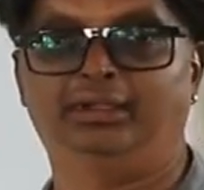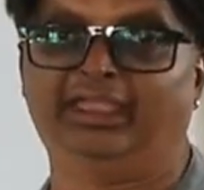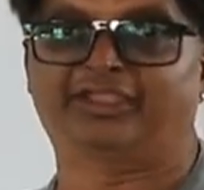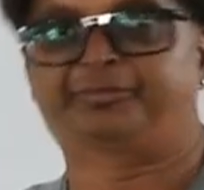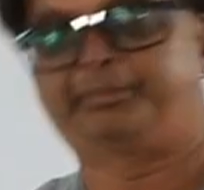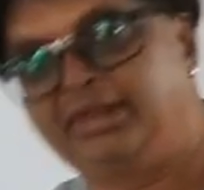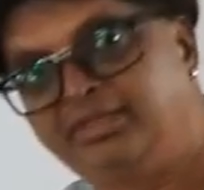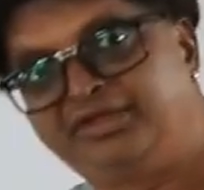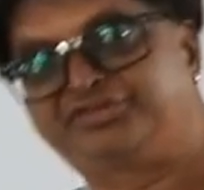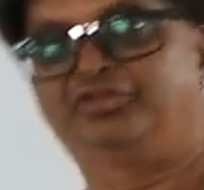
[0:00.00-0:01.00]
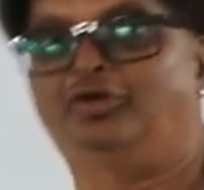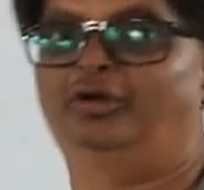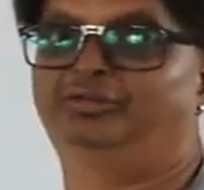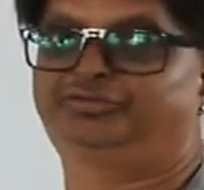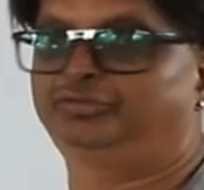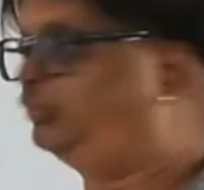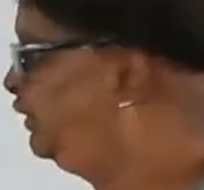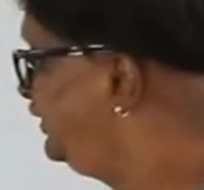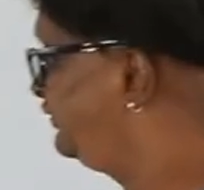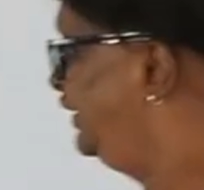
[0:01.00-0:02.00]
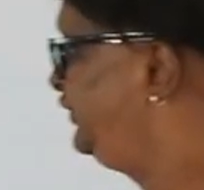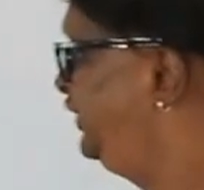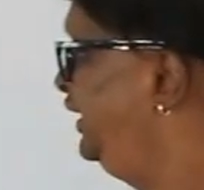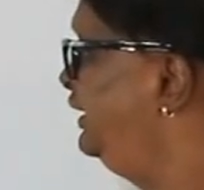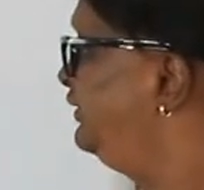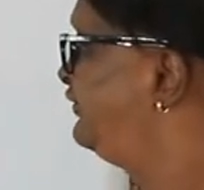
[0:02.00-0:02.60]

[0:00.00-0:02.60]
explanation also. What is the T is